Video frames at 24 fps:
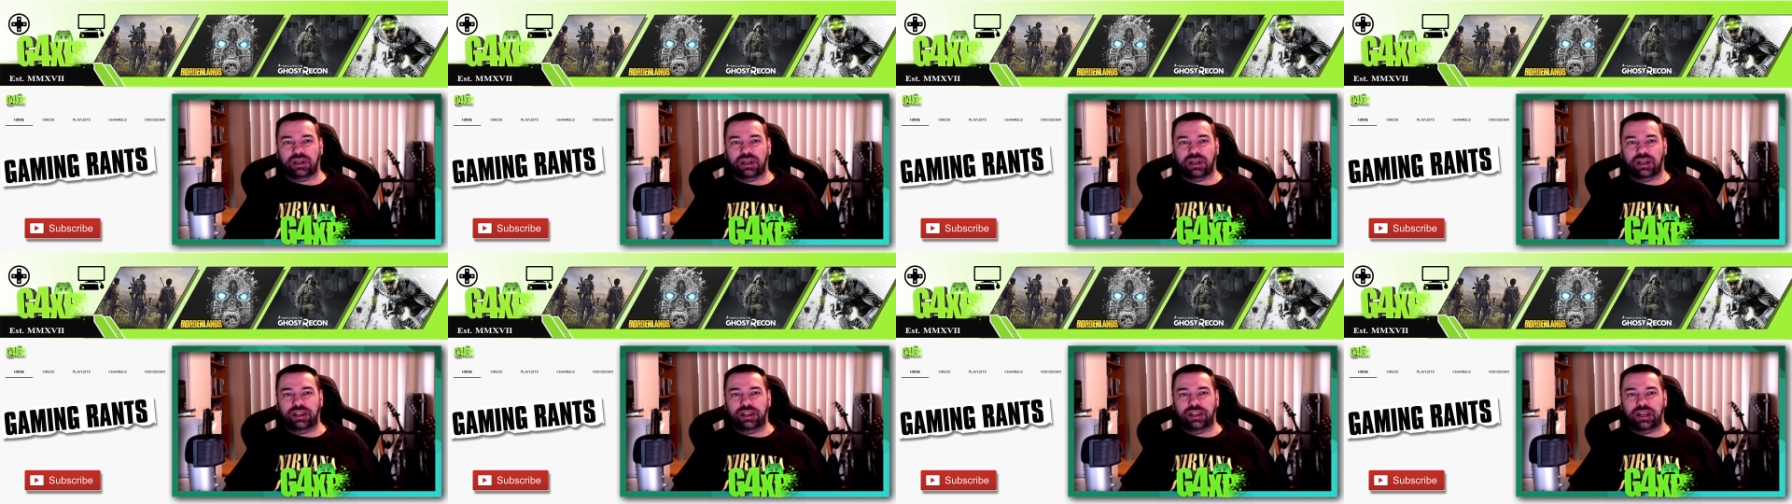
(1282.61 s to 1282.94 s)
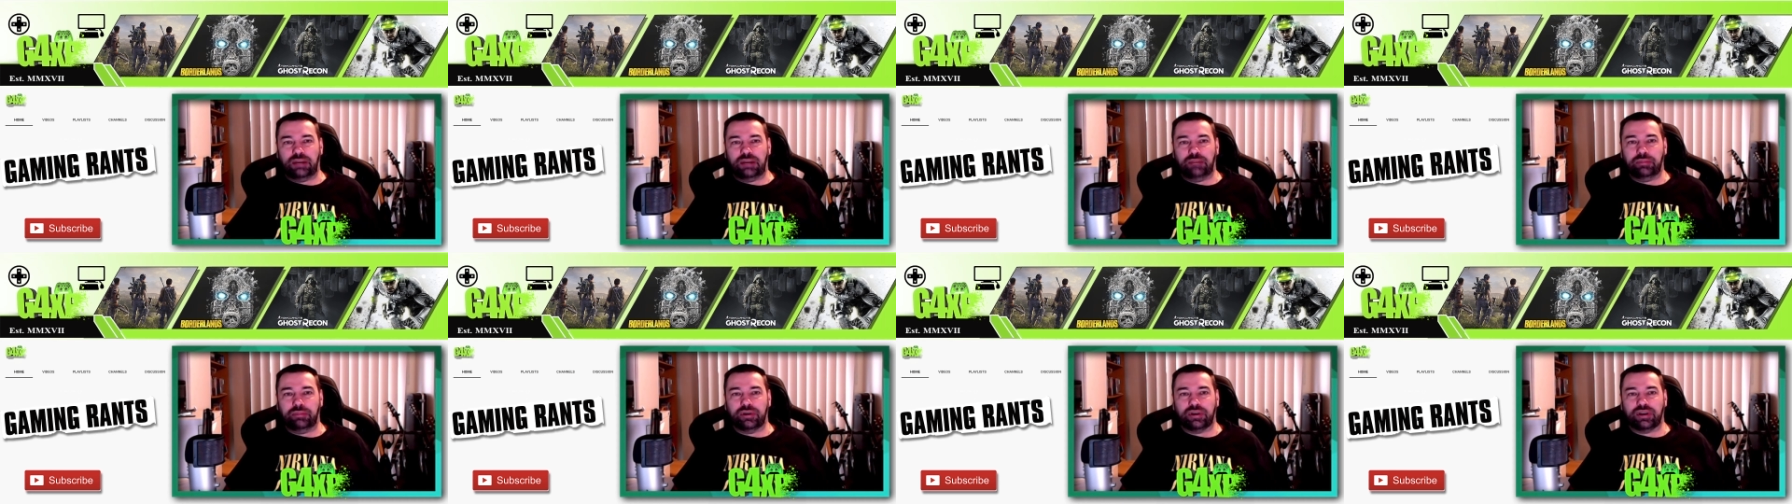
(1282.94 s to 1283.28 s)
a
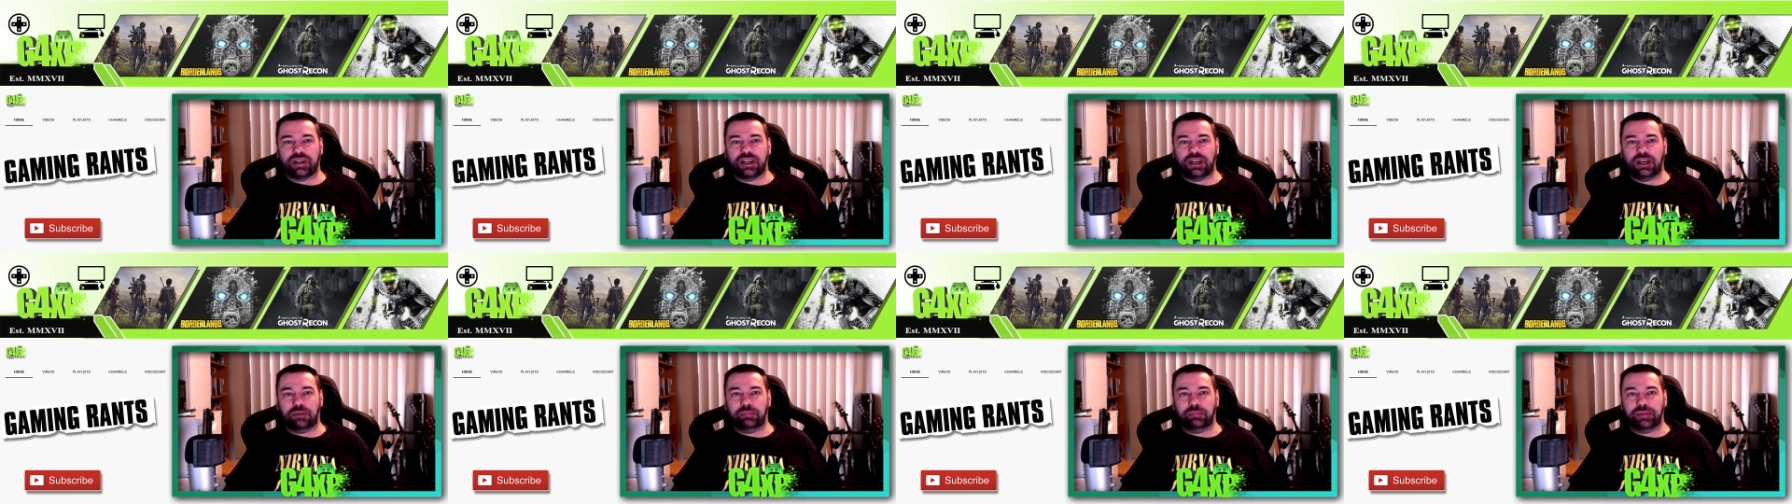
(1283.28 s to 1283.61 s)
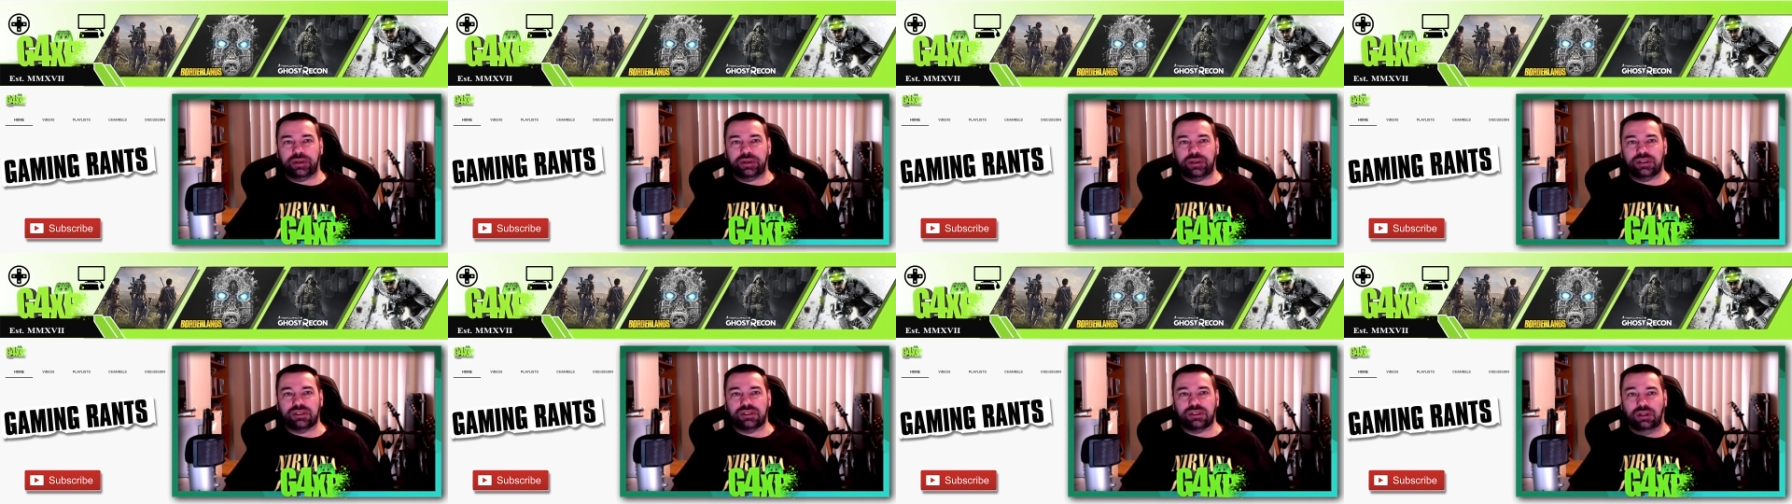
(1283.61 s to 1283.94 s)
number of
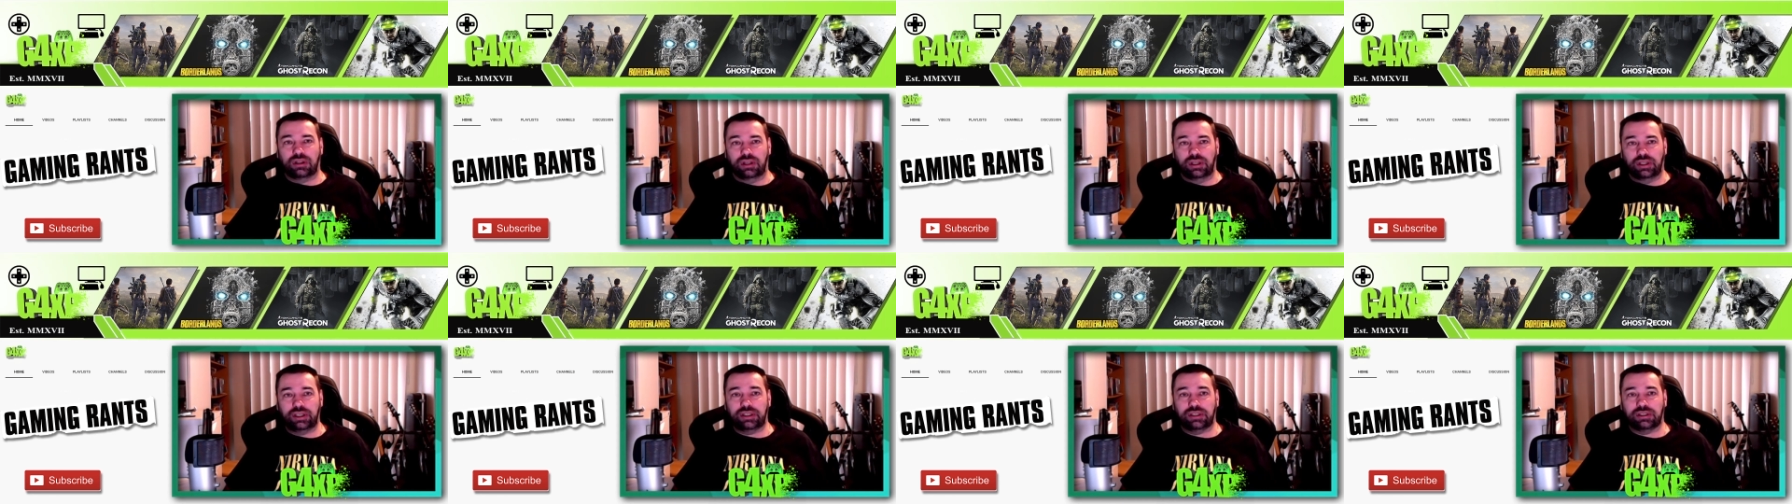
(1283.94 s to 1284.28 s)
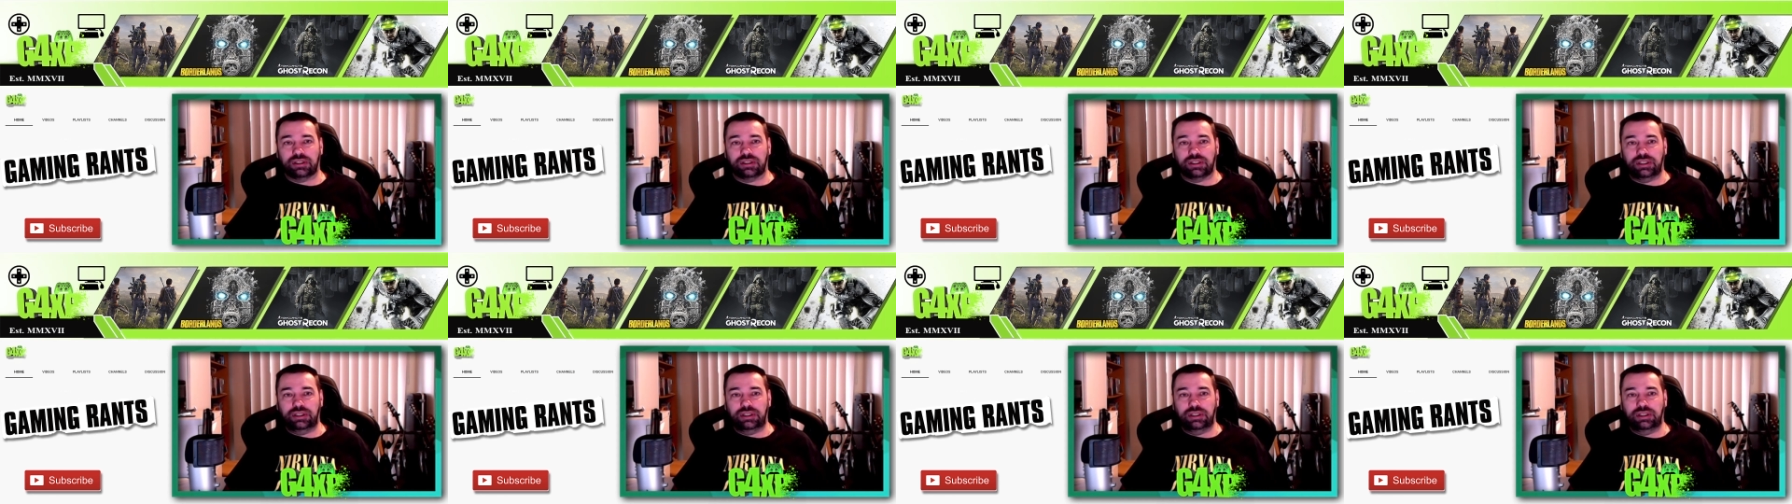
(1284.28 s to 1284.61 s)
companies
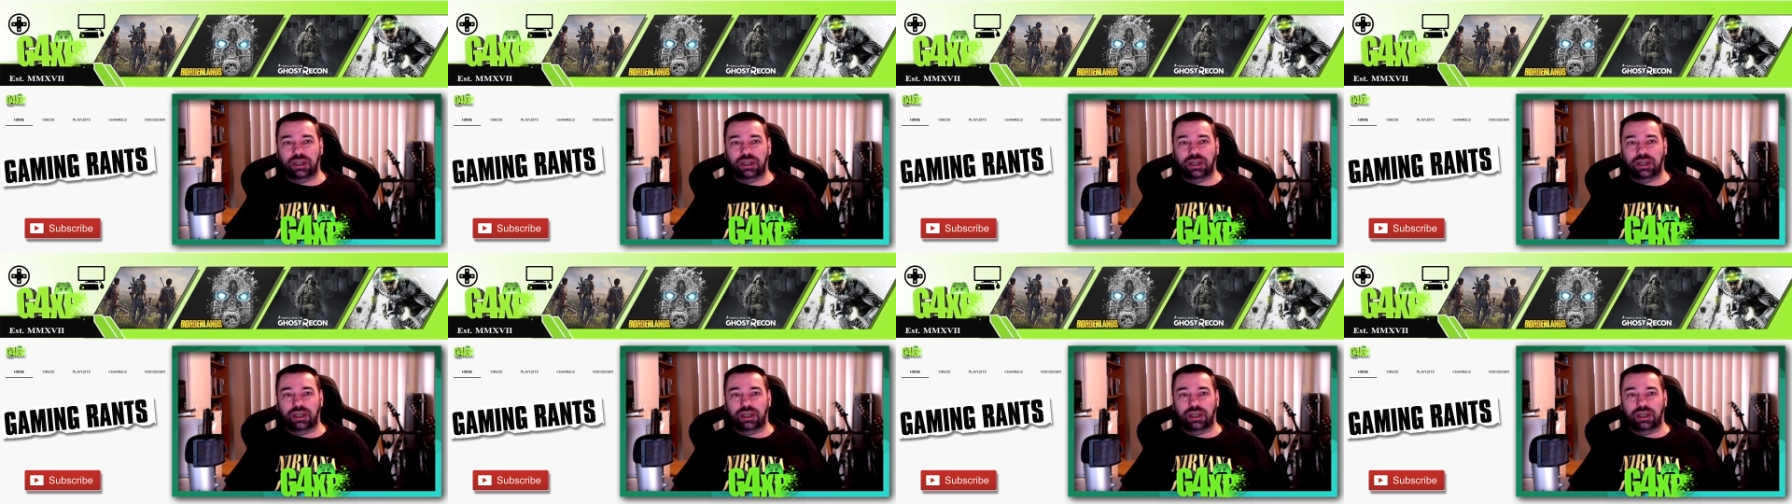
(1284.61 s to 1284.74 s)
legally